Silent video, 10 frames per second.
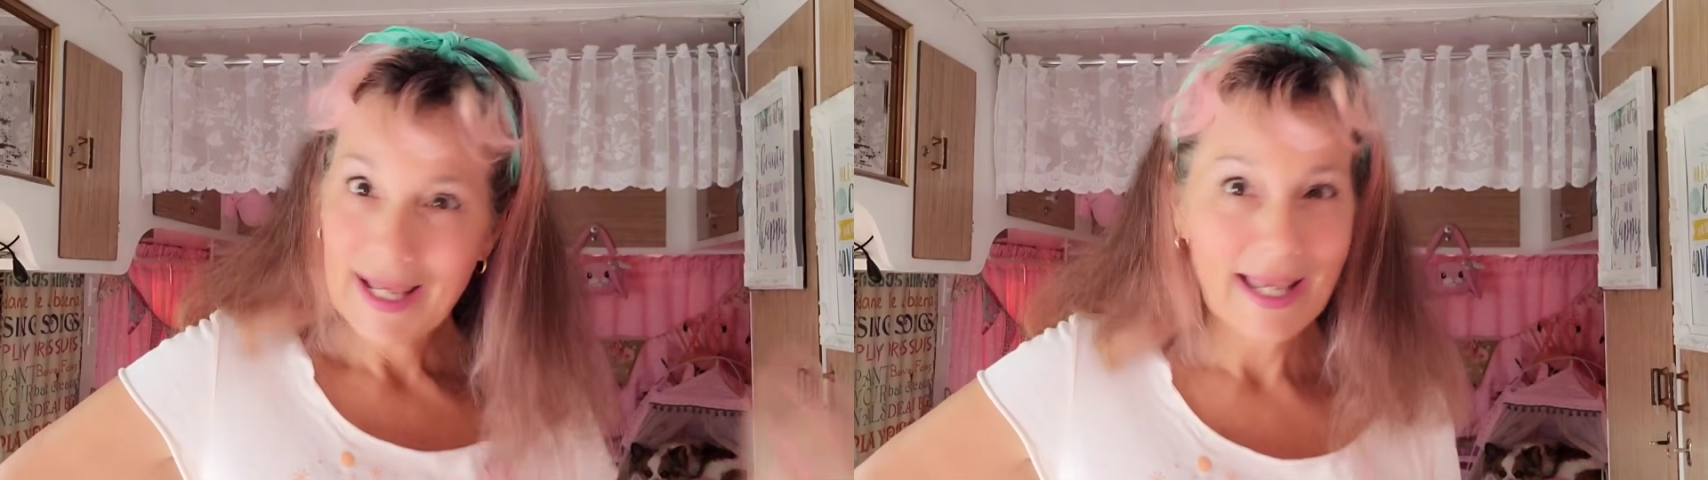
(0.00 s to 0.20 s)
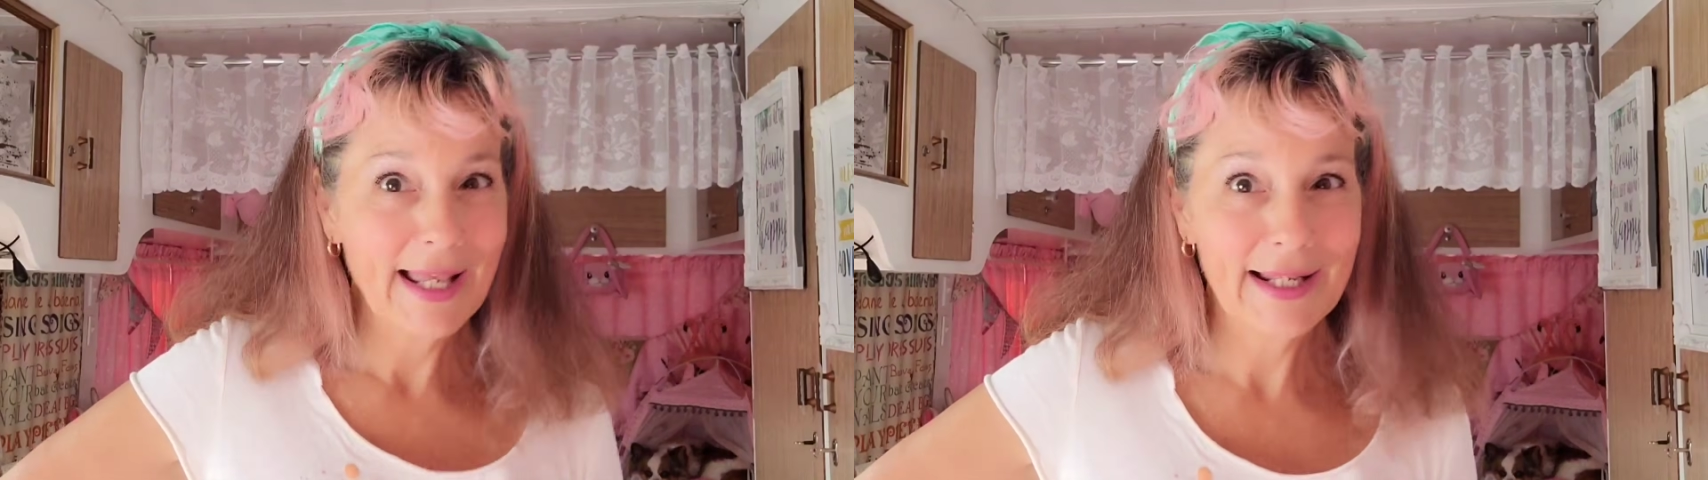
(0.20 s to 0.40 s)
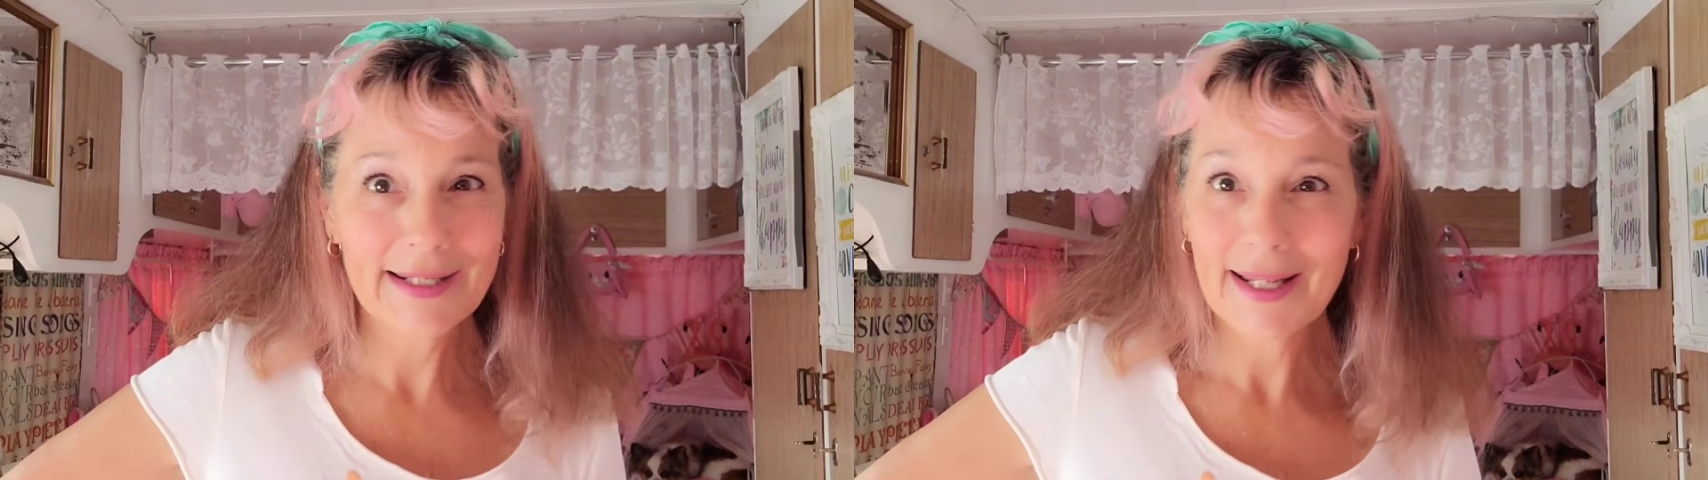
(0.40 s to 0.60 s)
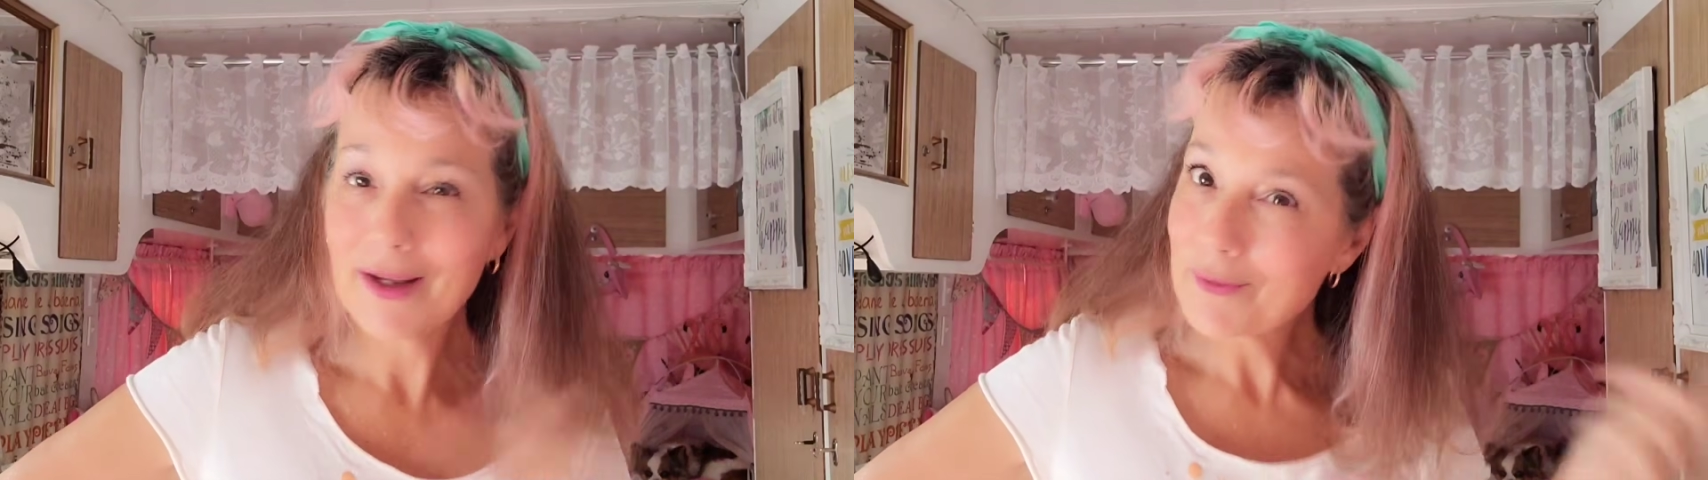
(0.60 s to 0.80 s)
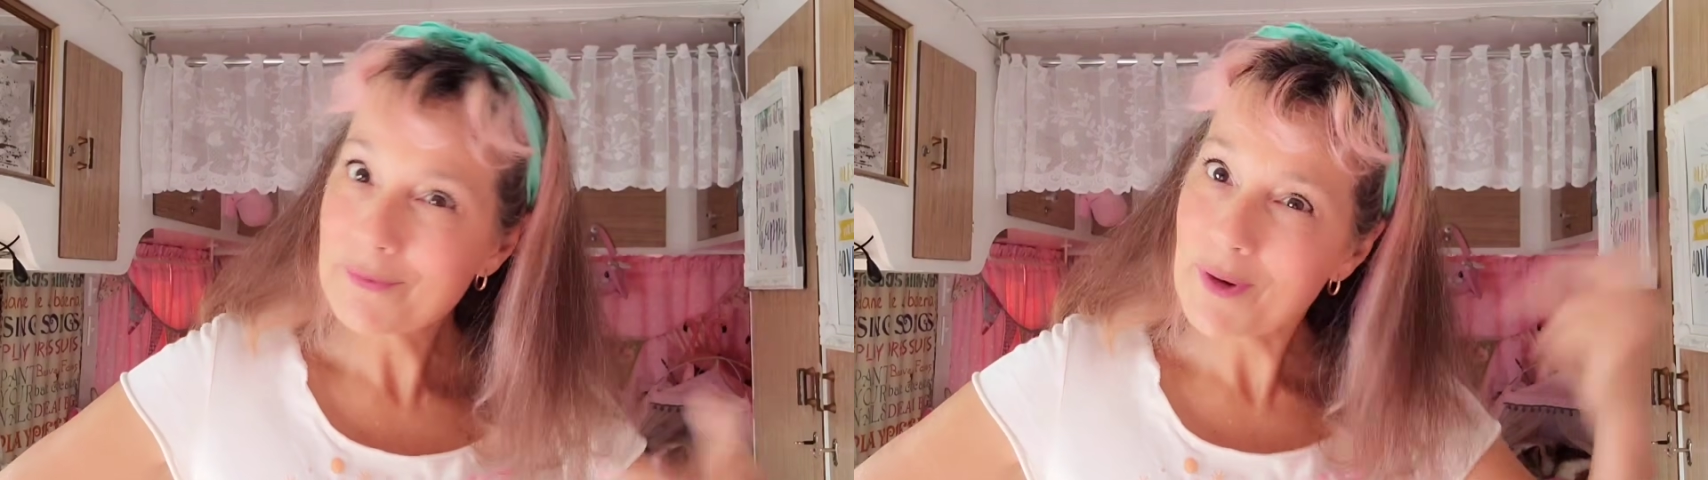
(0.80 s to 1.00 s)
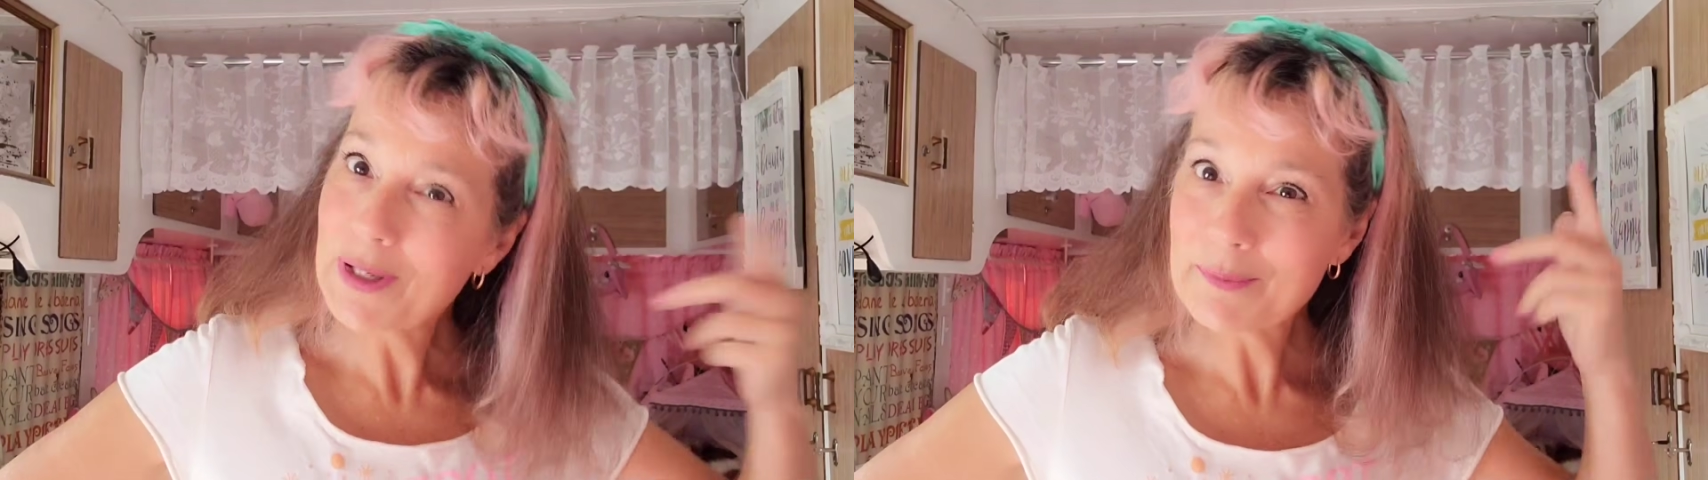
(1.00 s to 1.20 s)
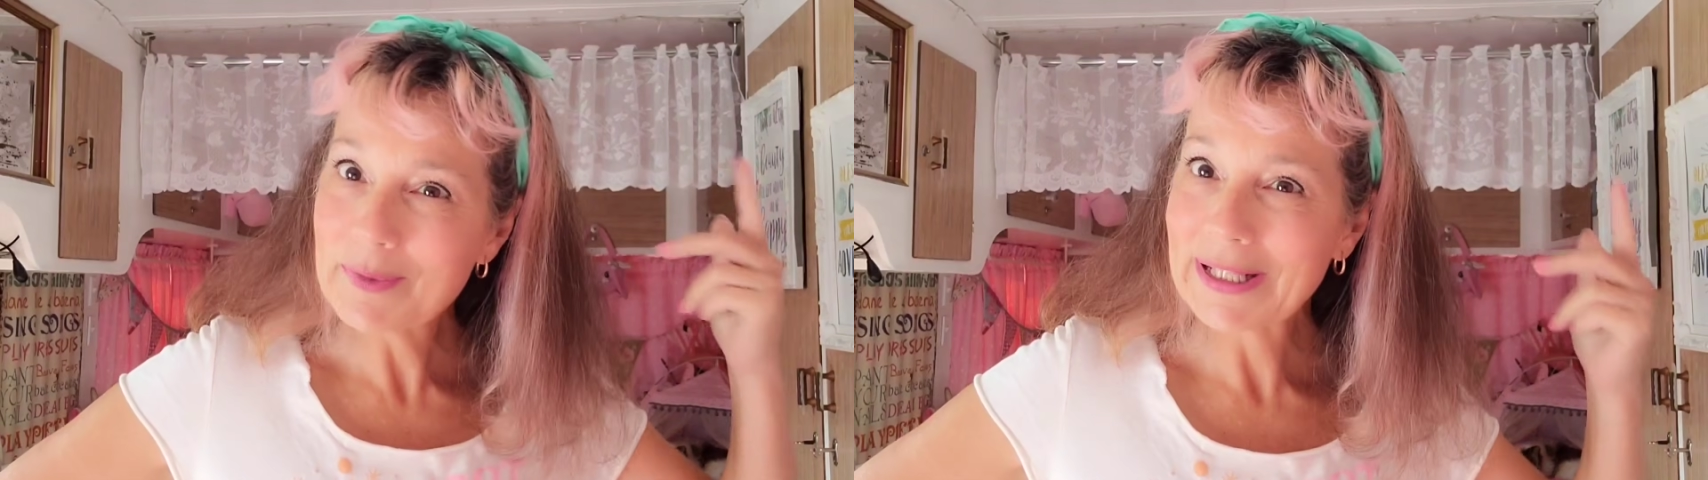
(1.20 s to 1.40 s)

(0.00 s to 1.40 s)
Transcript: and roll up my